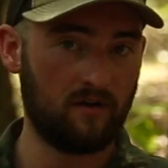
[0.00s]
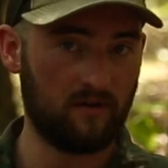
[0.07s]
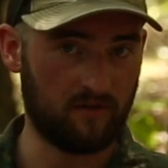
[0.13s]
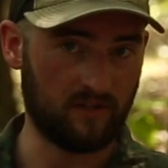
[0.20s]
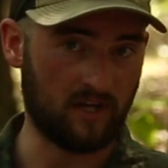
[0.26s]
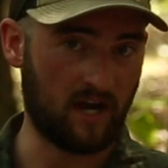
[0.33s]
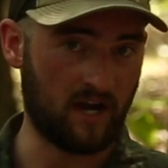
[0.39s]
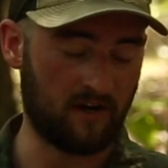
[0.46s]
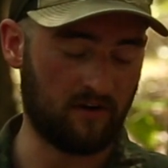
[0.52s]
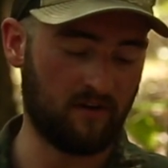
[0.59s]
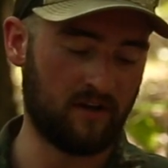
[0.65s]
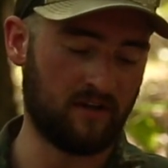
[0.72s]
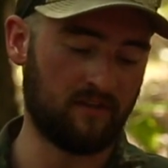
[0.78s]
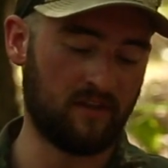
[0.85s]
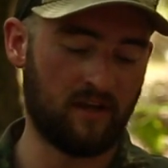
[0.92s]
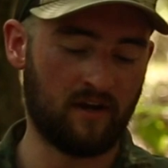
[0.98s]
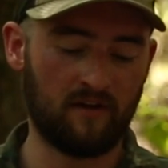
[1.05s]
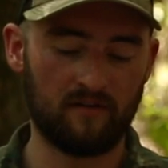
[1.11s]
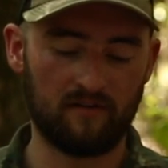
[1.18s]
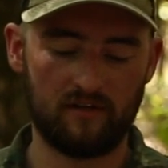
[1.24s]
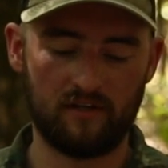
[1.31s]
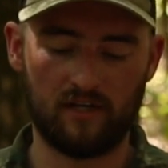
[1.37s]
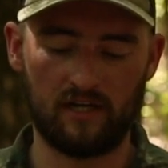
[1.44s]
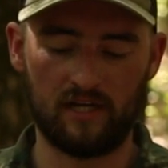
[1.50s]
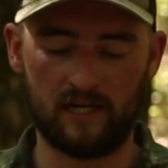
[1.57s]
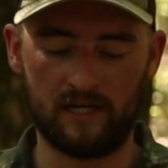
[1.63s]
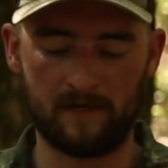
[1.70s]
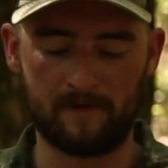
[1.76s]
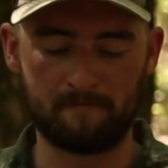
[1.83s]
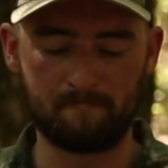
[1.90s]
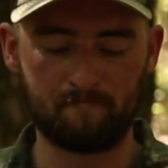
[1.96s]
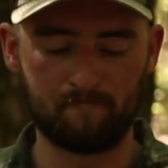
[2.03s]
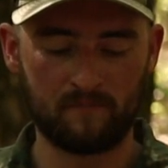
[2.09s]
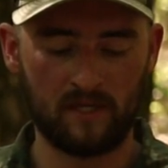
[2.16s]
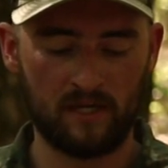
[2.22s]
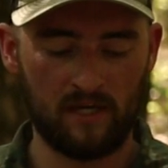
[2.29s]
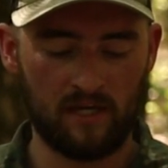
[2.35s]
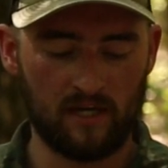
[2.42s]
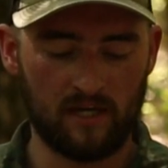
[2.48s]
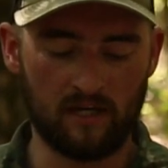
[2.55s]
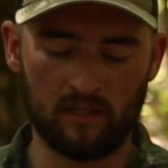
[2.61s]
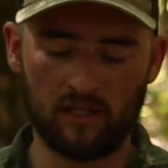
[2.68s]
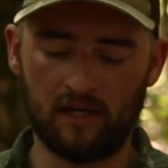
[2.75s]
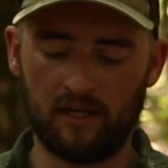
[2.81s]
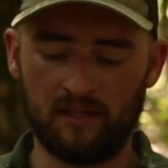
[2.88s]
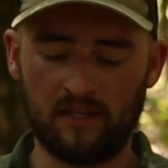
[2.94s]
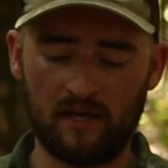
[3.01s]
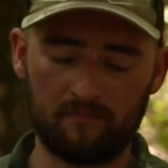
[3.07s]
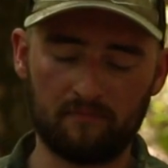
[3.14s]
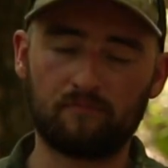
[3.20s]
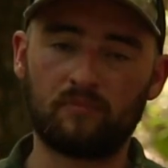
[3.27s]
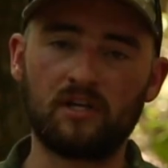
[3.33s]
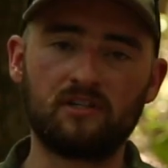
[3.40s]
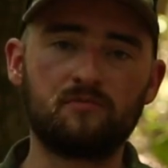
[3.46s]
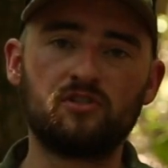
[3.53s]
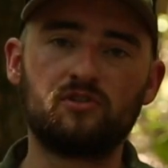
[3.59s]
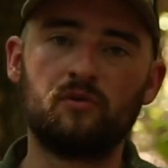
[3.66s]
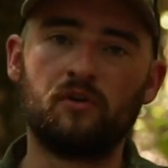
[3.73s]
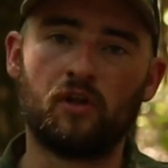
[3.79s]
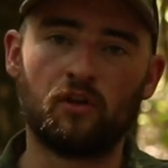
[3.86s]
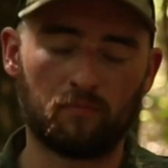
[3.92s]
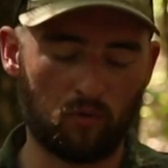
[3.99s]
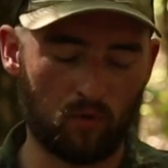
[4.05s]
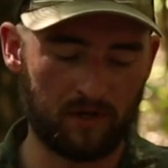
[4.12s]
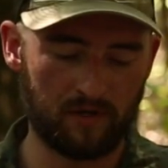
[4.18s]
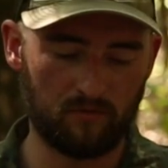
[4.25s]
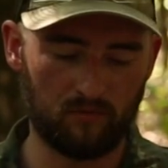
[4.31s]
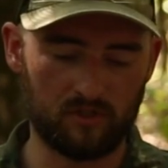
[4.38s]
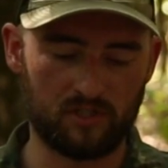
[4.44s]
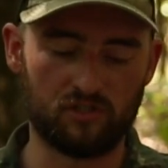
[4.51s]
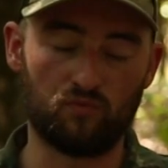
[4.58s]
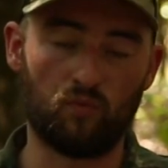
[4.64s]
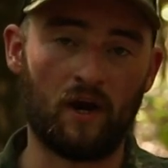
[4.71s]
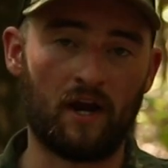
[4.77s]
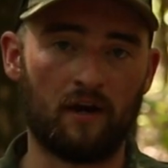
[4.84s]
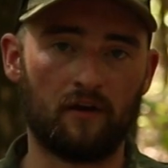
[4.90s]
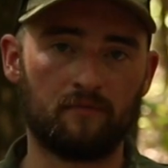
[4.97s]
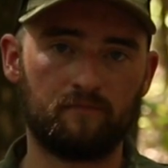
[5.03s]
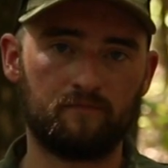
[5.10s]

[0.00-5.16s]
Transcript: on the higher end there. And that brings me to another point, which is wear.